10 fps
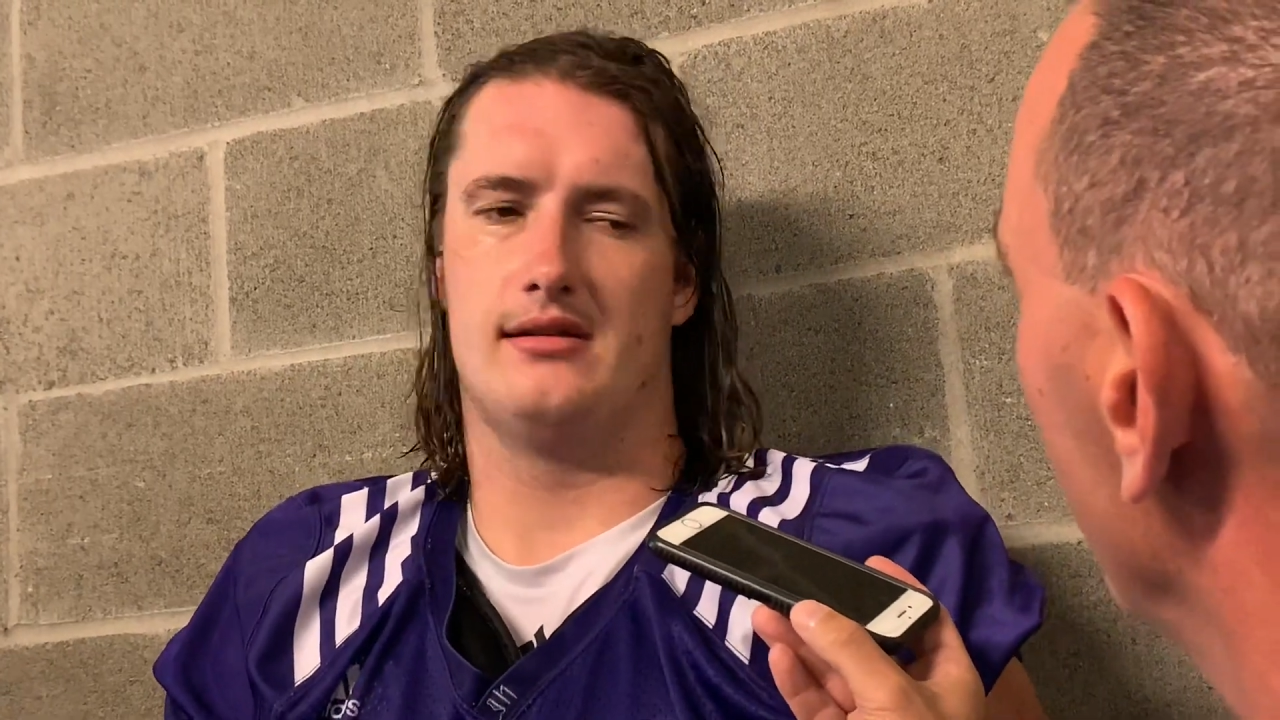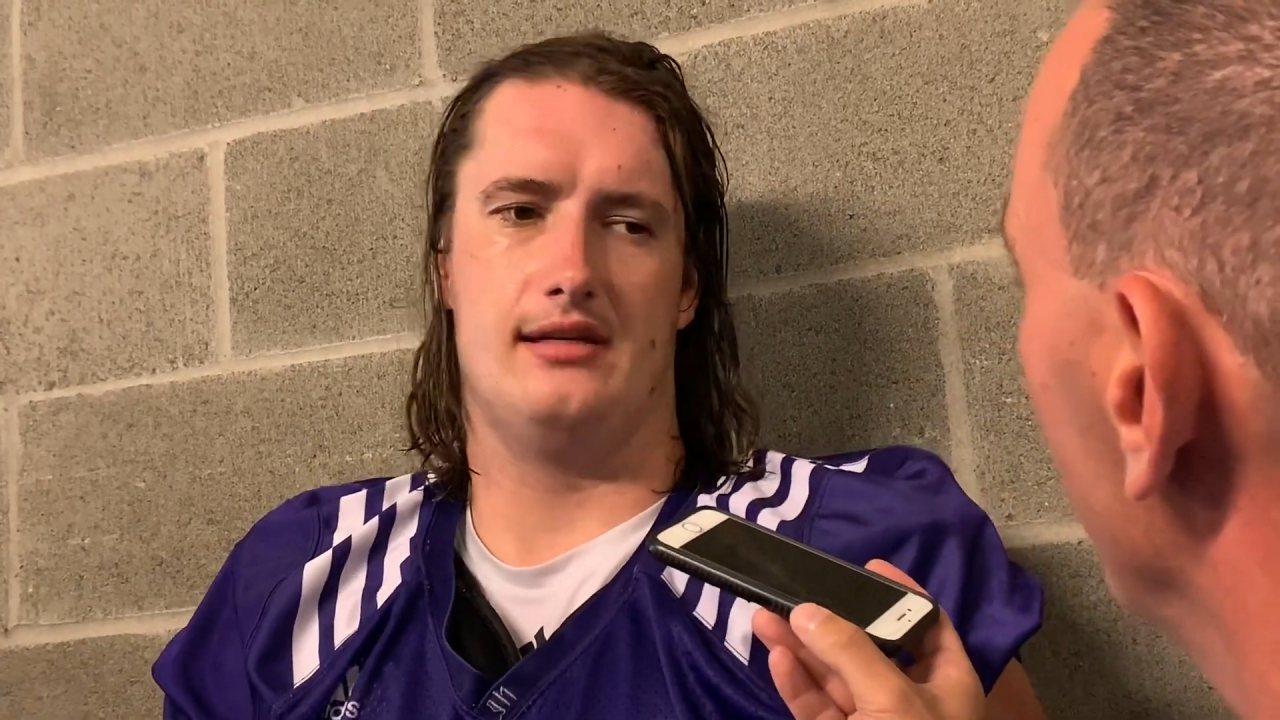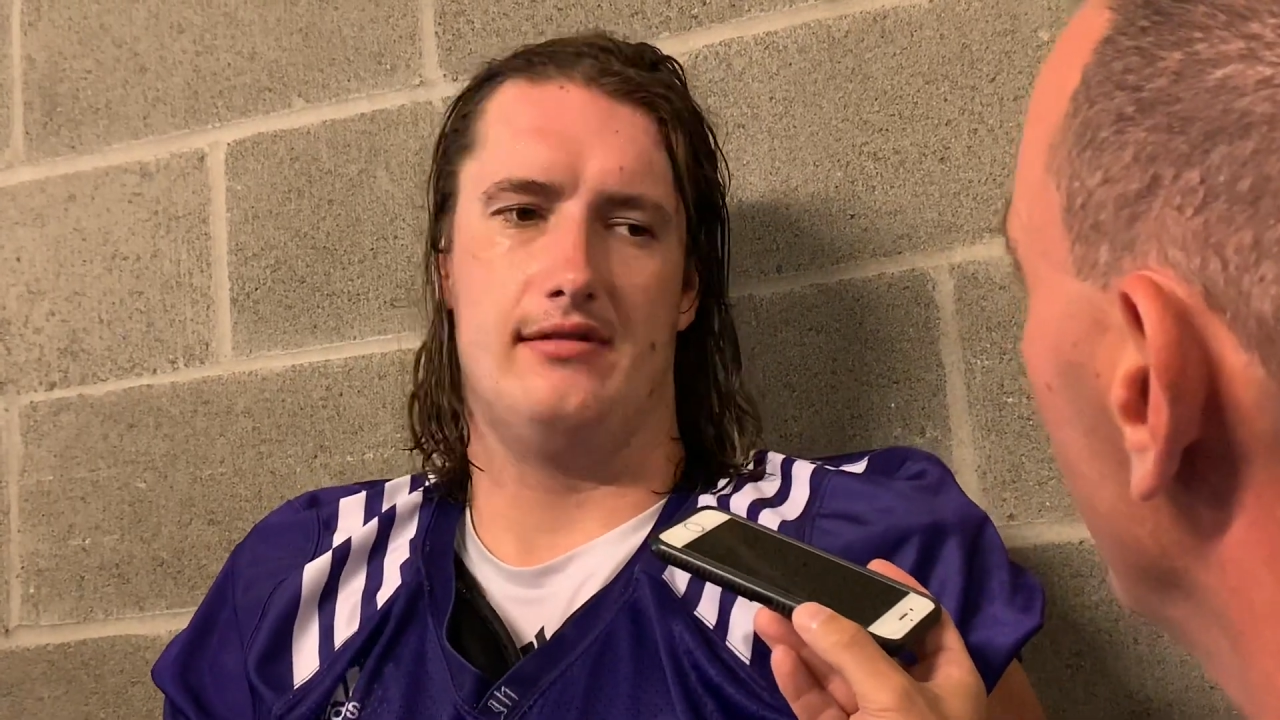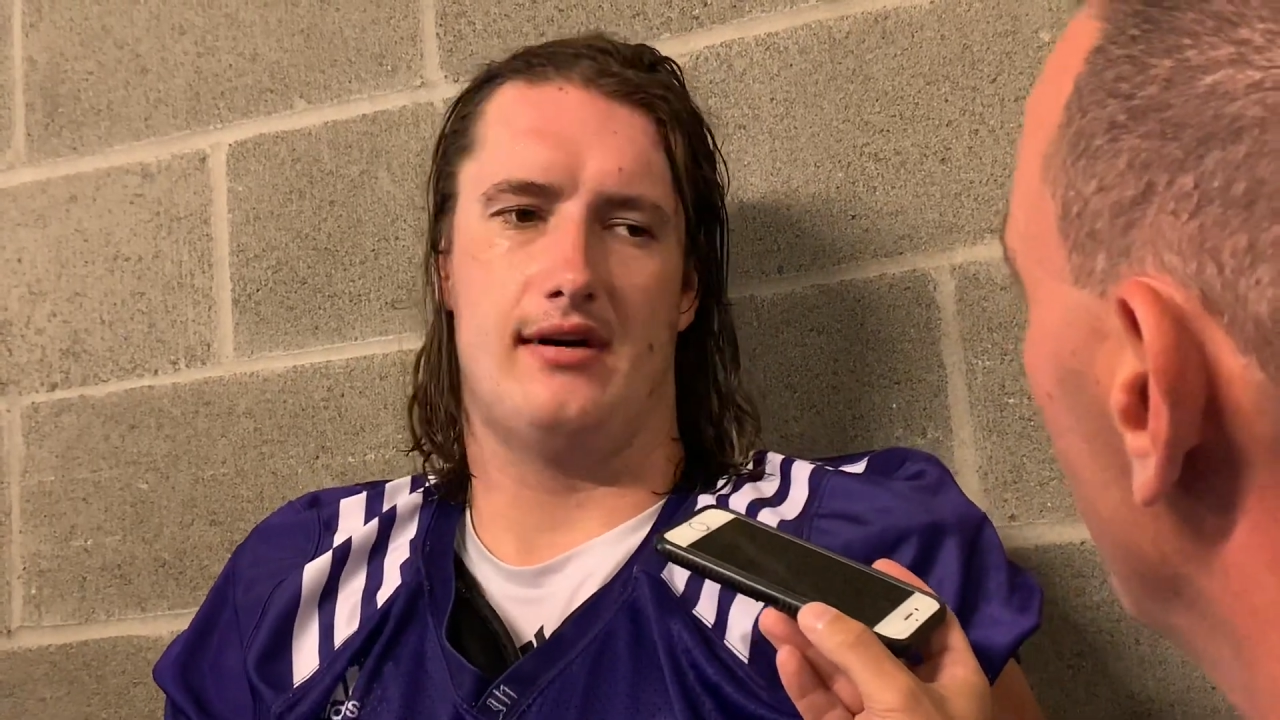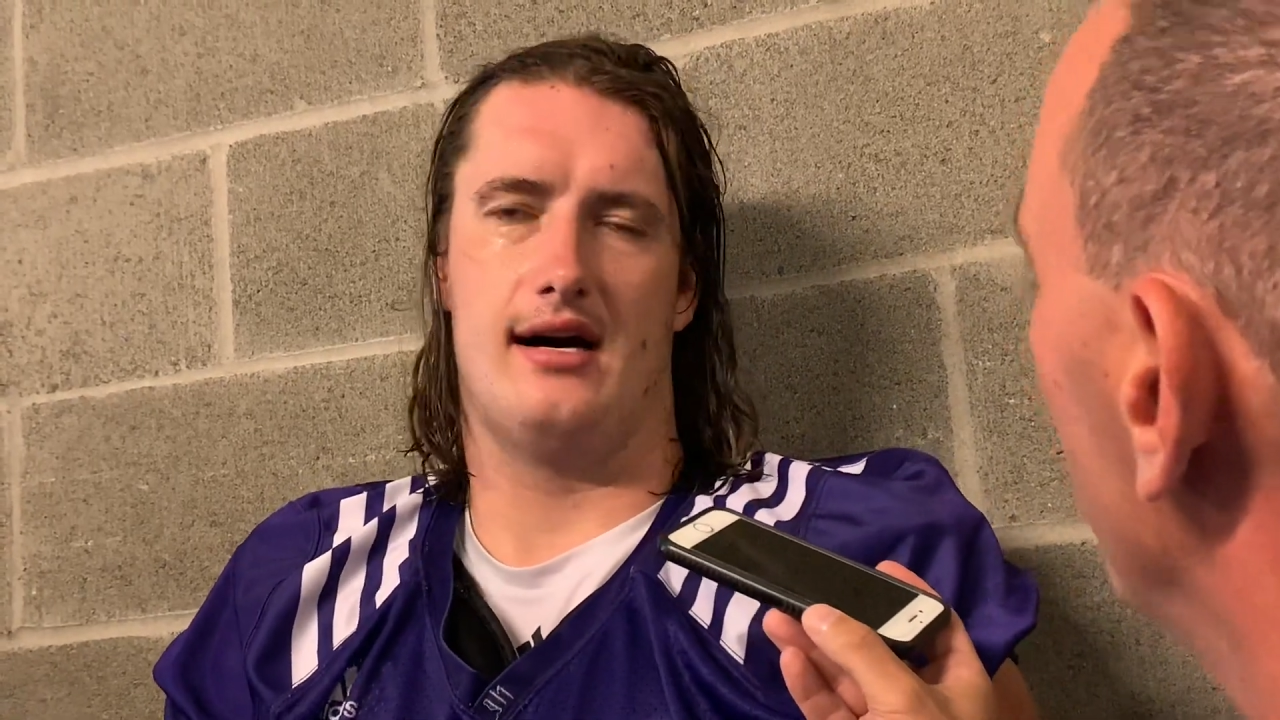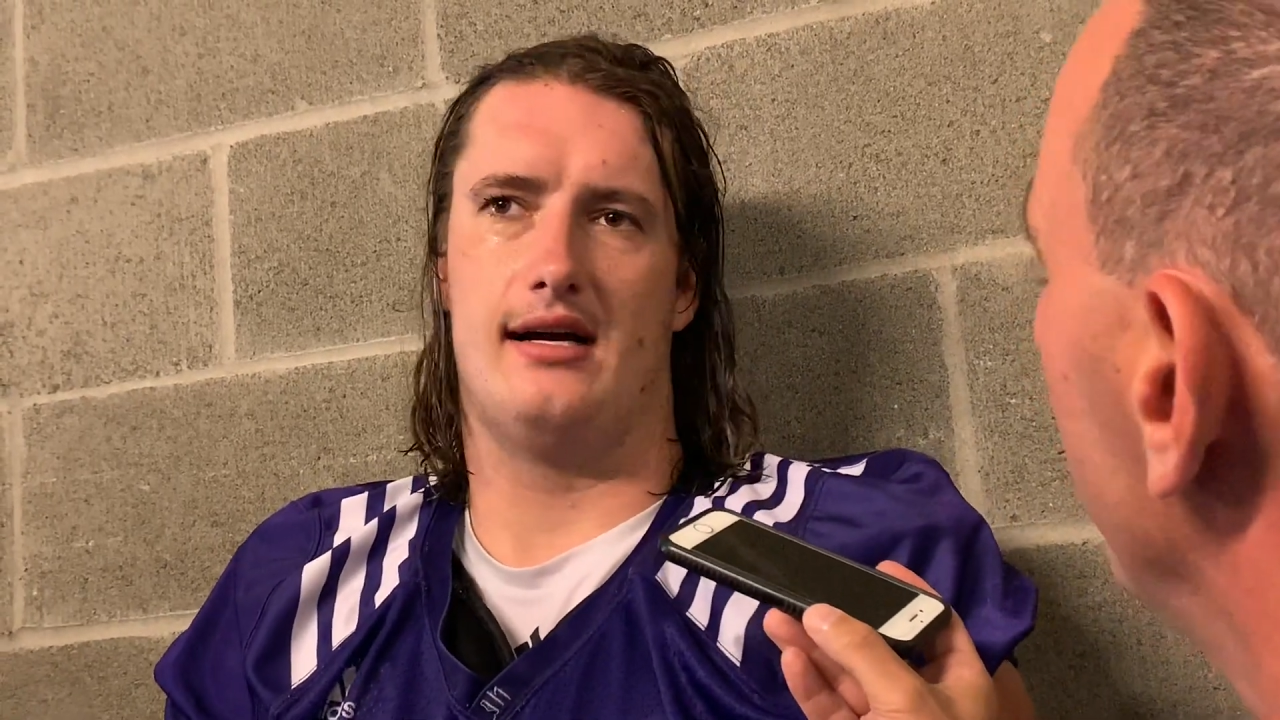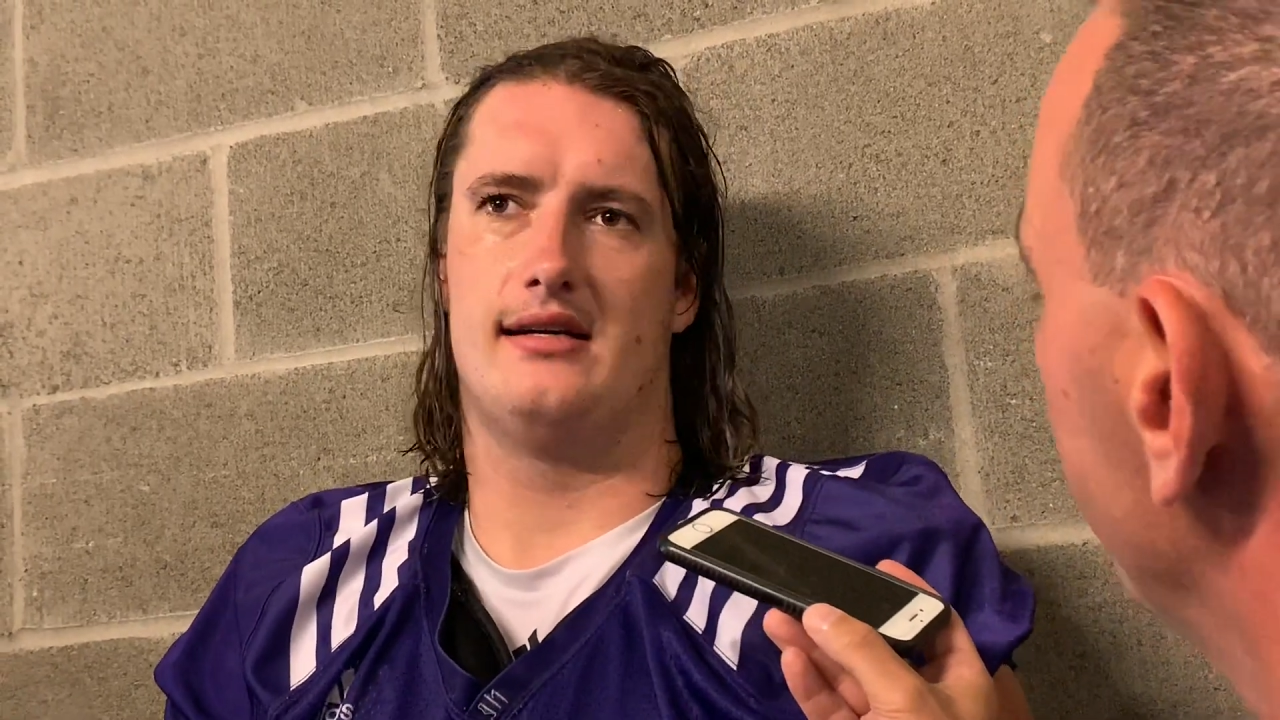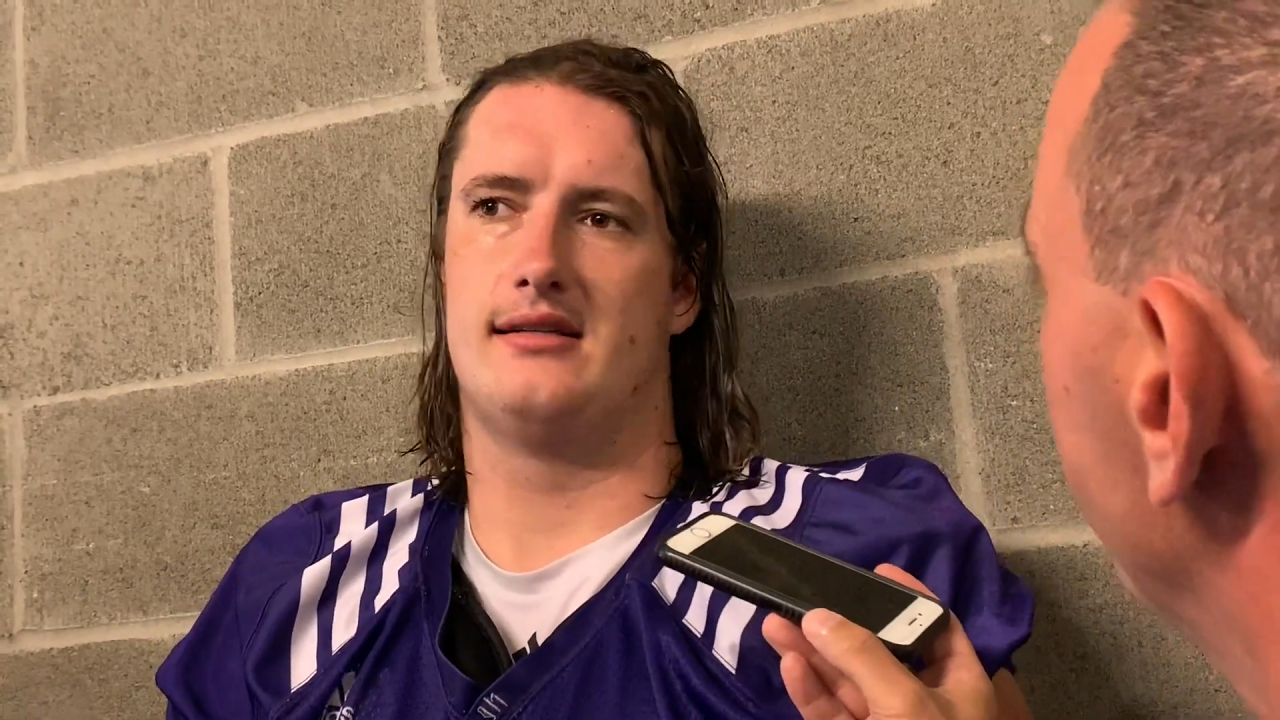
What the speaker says: Levi.